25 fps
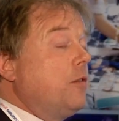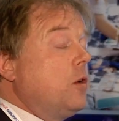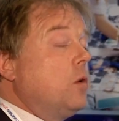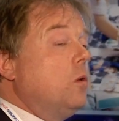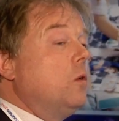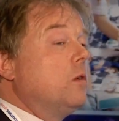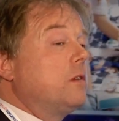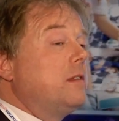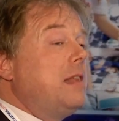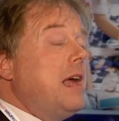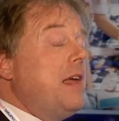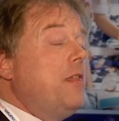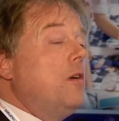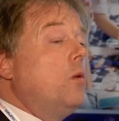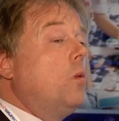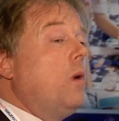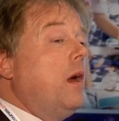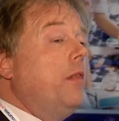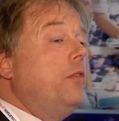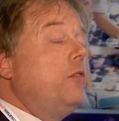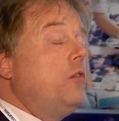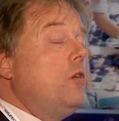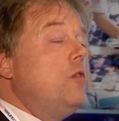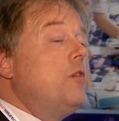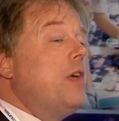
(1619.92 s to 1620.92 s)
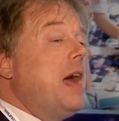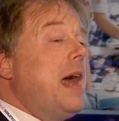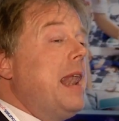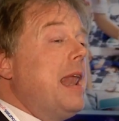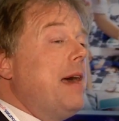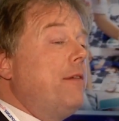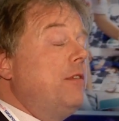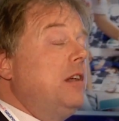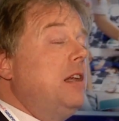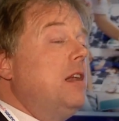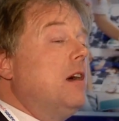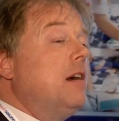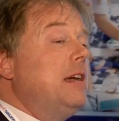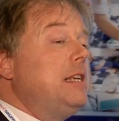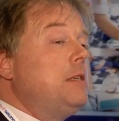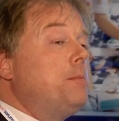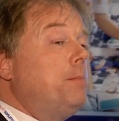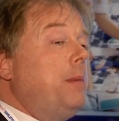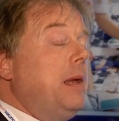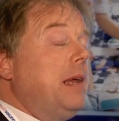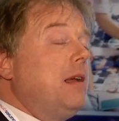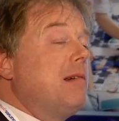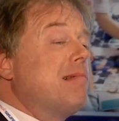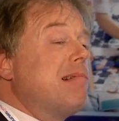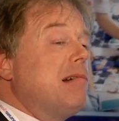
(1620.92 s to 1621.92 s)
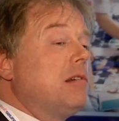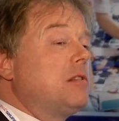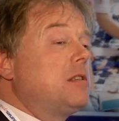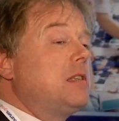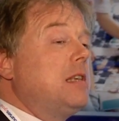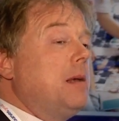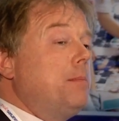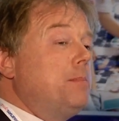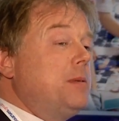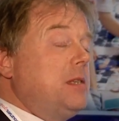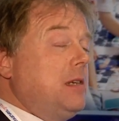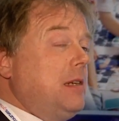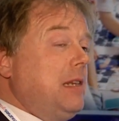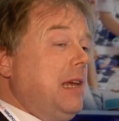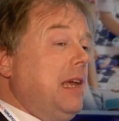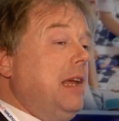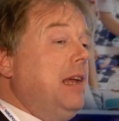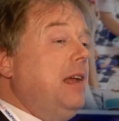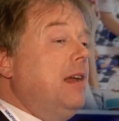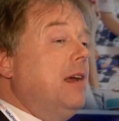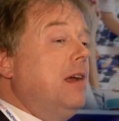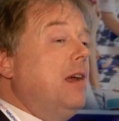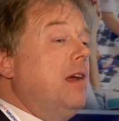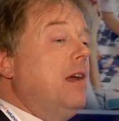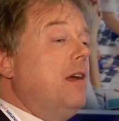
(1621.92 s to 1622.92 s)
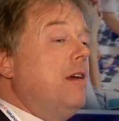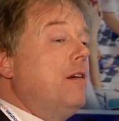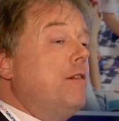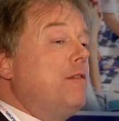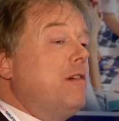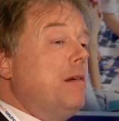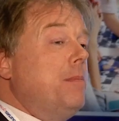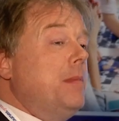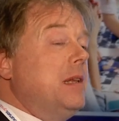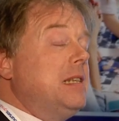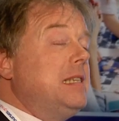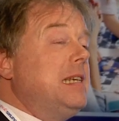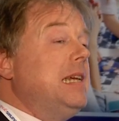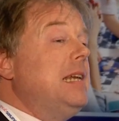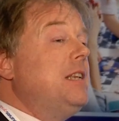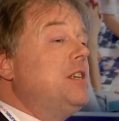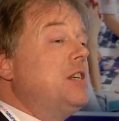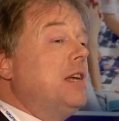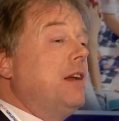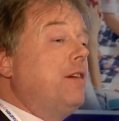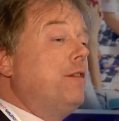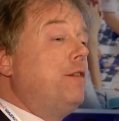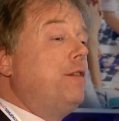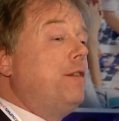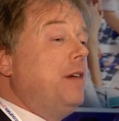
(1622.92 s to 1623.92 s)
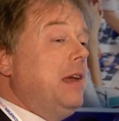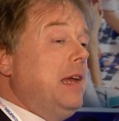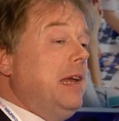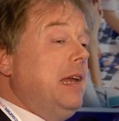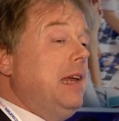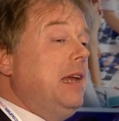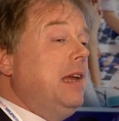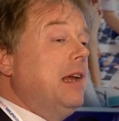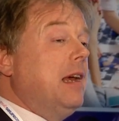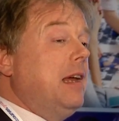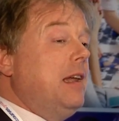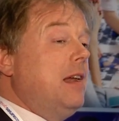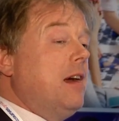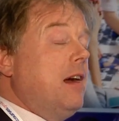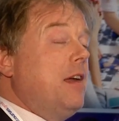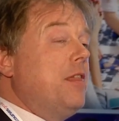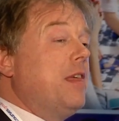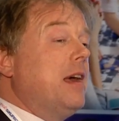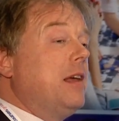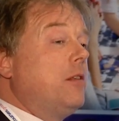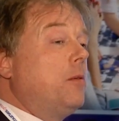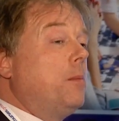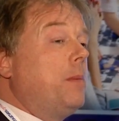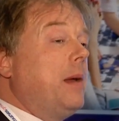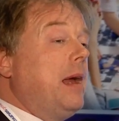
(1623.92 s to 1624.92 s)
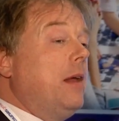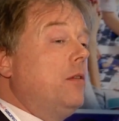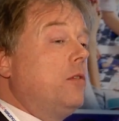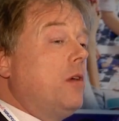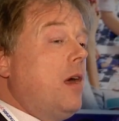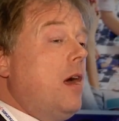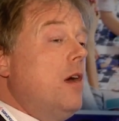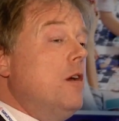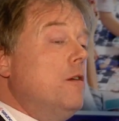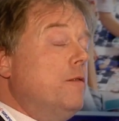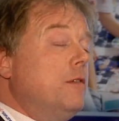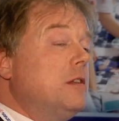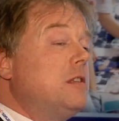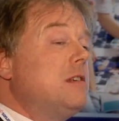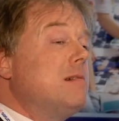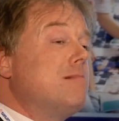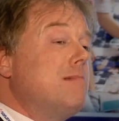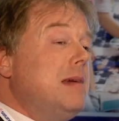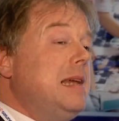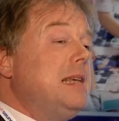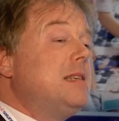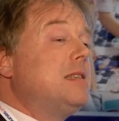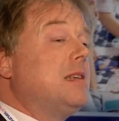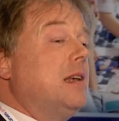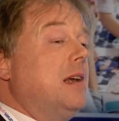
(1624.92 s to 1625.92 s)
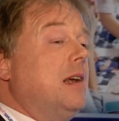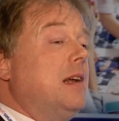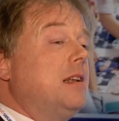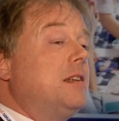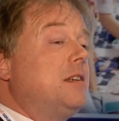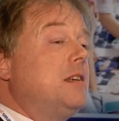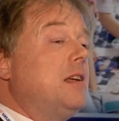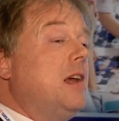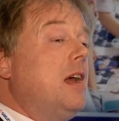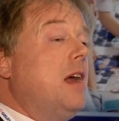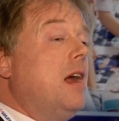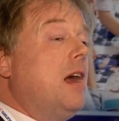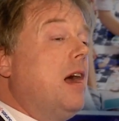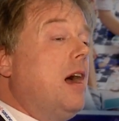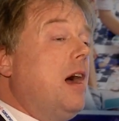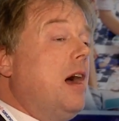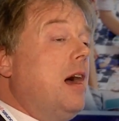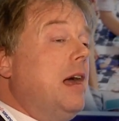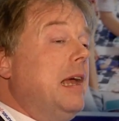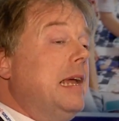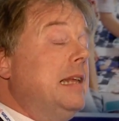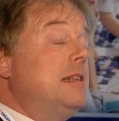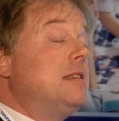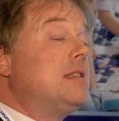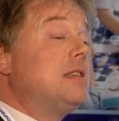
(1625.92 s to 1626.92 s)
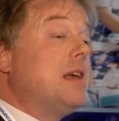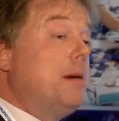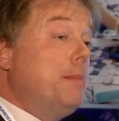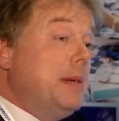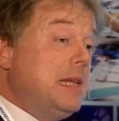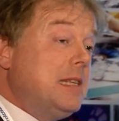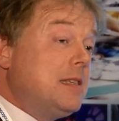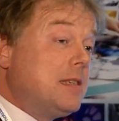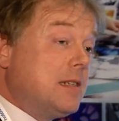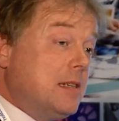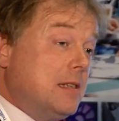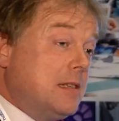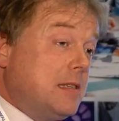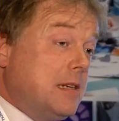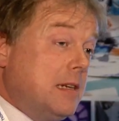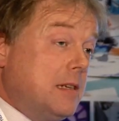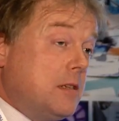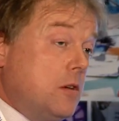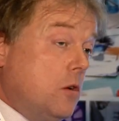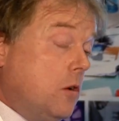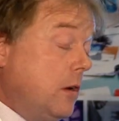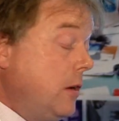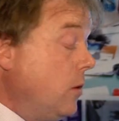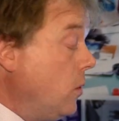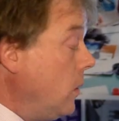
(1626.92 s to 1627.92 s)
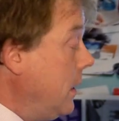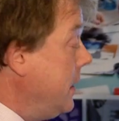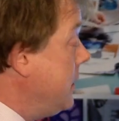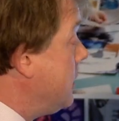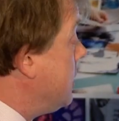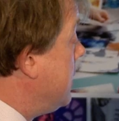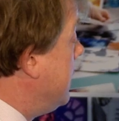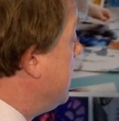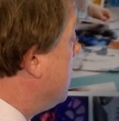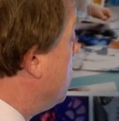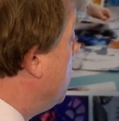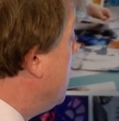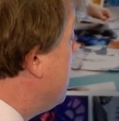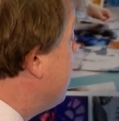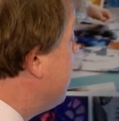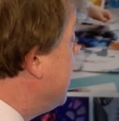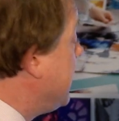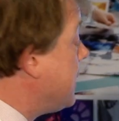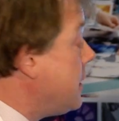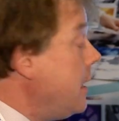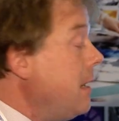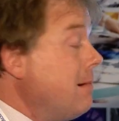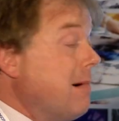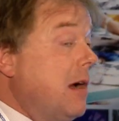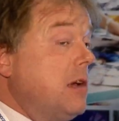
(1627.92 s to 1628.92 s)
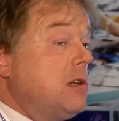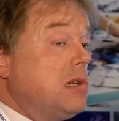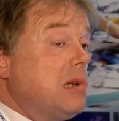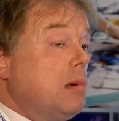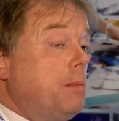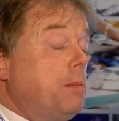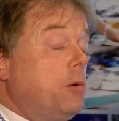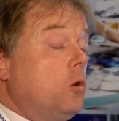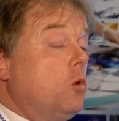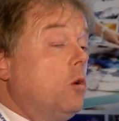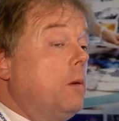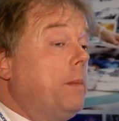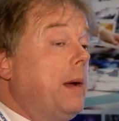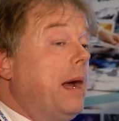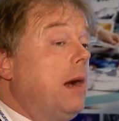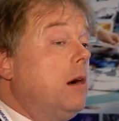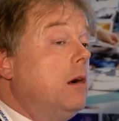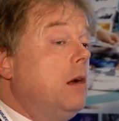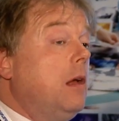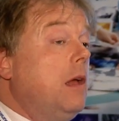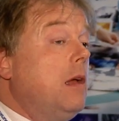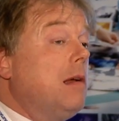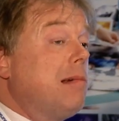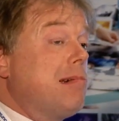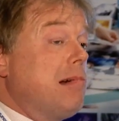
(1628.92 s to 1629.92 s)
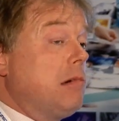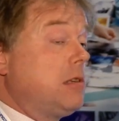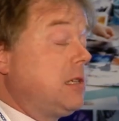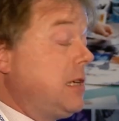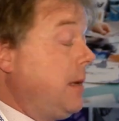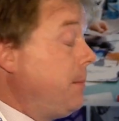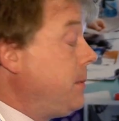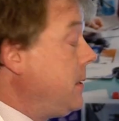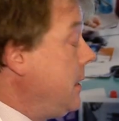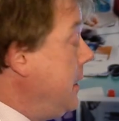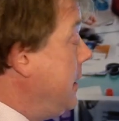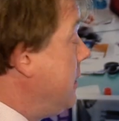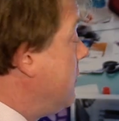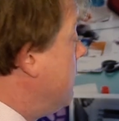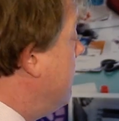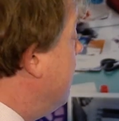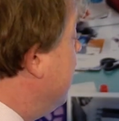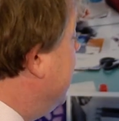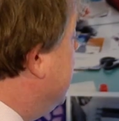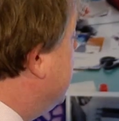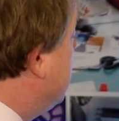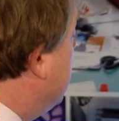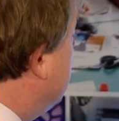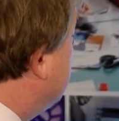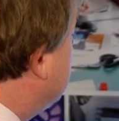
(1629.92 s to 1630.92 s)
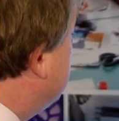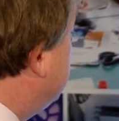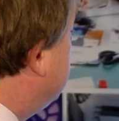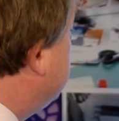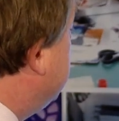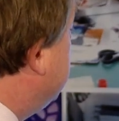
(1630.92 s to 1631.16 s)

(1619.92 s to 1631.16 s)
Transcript: of course, they're the ones who then have a nice big cross subsidy from the teaching fee at £9,000 over to research in some instances, not in all instances. And we recently wrote a report about cross subsidies from research